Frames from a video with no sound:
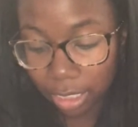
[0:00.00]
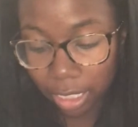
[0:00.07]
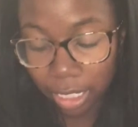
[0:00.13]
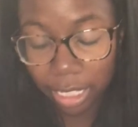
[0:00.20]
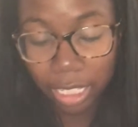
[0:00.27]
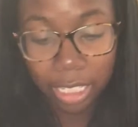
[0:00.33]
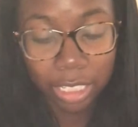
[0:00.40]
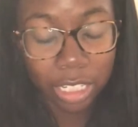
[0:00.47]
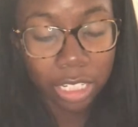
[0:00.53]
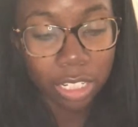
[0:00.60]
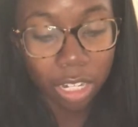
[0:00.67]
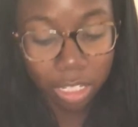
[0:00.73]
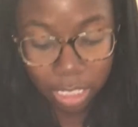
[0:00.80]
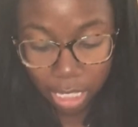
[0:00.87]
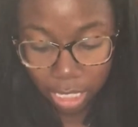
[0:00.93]
She
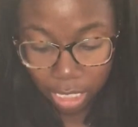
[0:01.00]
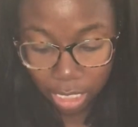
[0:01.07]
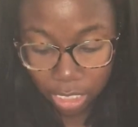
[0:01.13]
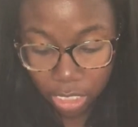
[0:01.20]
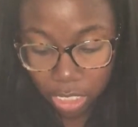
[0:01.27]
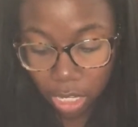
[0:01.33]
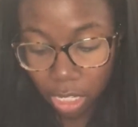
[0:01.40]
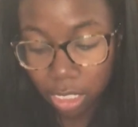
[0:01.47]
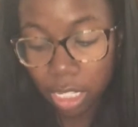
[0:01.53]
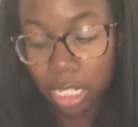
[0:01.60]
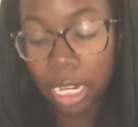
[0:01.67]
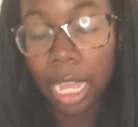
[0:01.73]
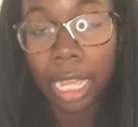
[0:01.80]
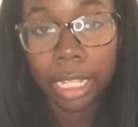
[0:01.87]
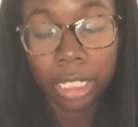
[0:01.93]
talks to
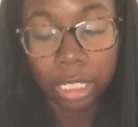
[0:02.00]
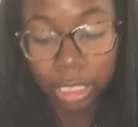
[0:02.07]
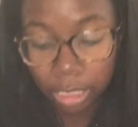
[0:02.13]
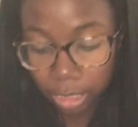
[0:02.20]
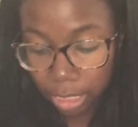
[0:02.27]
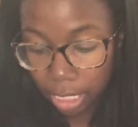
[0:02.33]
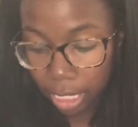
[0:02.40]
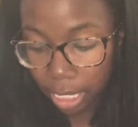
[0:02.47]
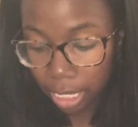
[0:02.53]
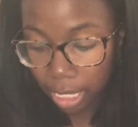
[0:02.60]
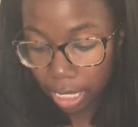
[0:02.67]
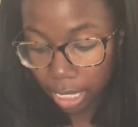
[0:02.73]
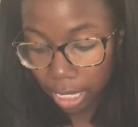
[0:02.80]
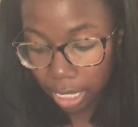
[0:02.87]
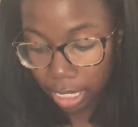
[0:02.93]
Tyler,
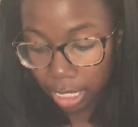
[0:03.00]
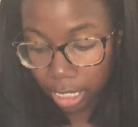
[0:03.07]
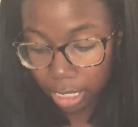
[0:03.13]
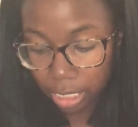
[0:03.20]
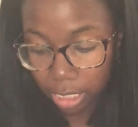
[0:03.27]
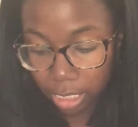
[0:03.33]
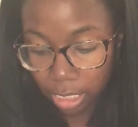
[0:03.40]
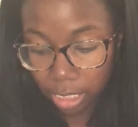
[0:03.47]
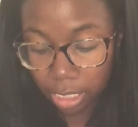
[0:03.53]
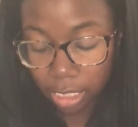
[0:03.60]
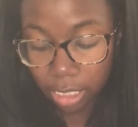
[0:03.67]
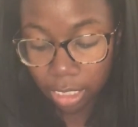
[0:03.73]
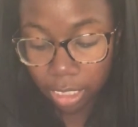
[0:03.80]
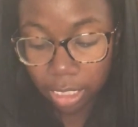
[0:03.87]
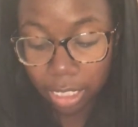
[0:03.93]
and
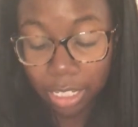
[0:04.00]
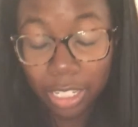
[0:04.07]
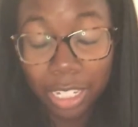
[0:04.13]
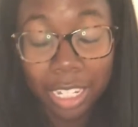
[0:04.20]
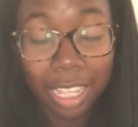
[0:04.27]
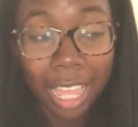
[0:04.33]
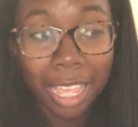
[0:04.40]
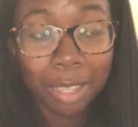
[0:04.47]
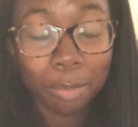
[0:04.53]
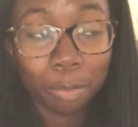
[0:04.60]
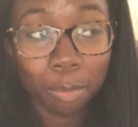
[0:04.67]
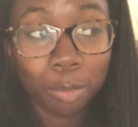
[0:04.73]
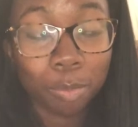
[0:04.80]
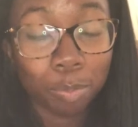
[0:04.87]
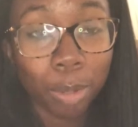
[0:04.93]
she, like,
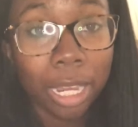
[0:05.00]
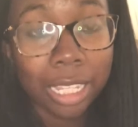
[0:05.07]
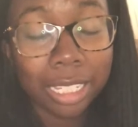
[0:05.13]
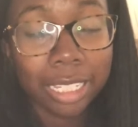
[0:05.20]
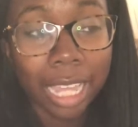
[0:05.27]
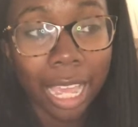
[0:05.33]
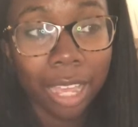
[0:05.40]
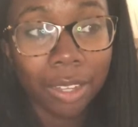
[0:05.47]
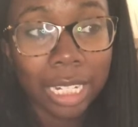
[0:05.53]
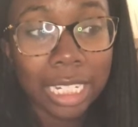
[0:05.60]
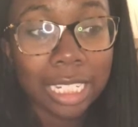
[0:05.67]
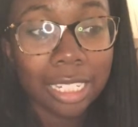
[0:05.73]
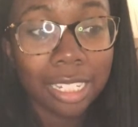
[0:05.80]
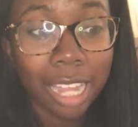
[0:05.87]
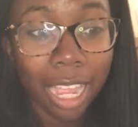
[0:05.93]
breaks down,
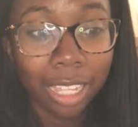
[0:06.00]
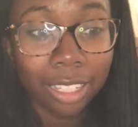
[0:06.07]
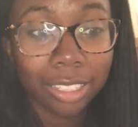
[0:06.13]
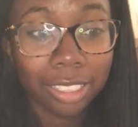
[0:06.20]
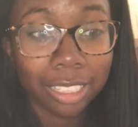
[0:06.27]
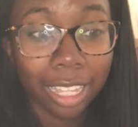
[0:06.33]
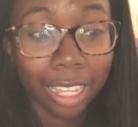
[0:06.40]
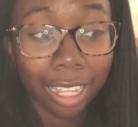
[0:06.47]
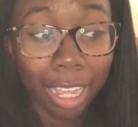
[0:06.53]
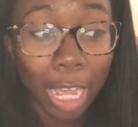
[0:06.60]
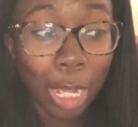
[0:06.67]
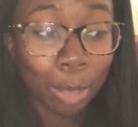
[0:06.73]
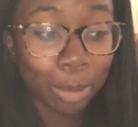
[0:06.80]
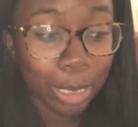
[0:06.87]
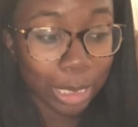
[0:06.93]
and Tyler's like, I
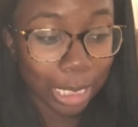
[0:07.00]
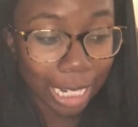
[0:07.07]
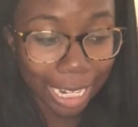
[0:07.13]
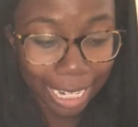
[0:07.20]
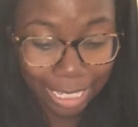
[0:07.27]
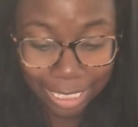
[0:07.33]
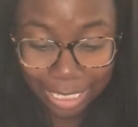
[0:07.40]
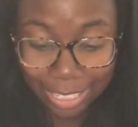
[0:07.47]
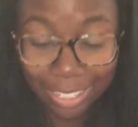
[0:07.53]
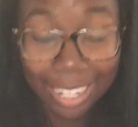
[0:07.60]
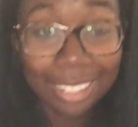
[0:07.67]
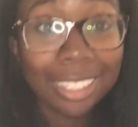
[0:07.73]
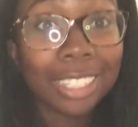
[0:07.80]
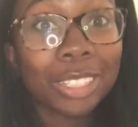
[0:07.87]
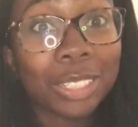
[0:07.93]
almost cried, you know, and I
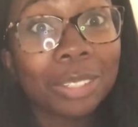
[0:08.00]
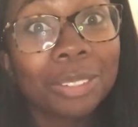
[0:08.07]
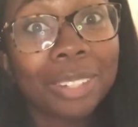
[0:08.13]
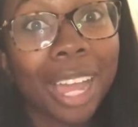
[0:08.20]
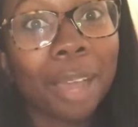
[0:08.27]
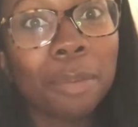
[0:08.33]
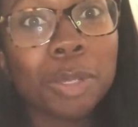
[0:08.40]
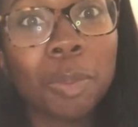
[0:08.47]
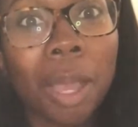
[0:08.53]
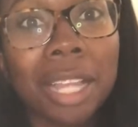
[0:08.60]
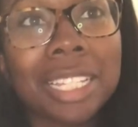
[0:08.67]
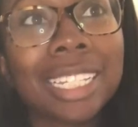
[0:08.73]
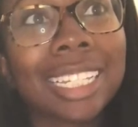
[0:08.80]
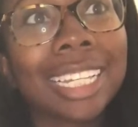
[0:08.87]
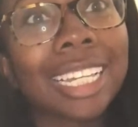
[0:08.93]
was like, shoot, I was
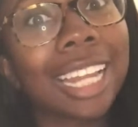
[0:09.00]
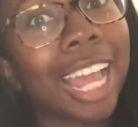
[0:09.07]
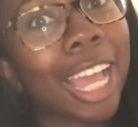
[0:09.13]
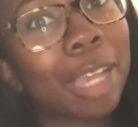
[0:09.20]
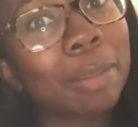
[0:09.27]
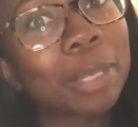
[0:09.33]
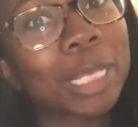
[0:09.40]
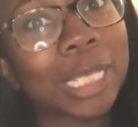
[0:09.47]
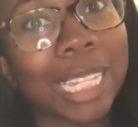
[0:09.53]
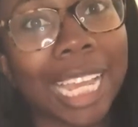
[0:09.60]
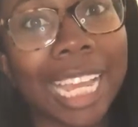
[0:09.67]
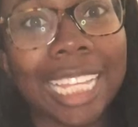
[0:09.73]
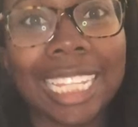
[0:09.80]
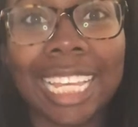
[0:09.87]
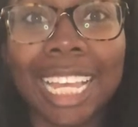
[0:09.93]
watching it, and I almost
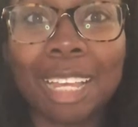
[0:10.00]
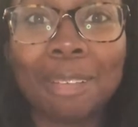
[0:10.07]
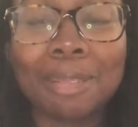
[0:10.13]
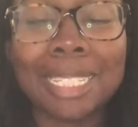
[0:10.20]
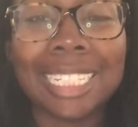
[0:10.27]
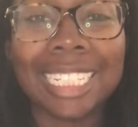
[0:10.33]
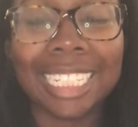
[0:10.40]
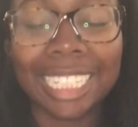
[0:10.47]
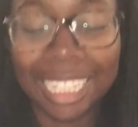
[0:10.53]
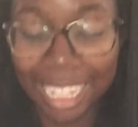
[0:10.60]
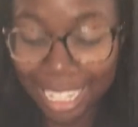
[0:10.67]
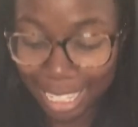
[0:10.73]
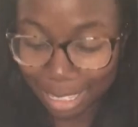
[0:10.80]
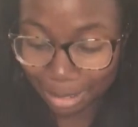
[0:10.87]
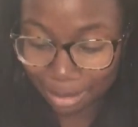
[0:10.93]
cried, like, I almost teared
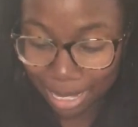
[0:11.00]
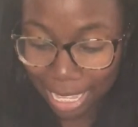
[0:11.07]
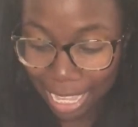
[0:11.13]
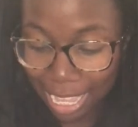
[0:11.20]
up,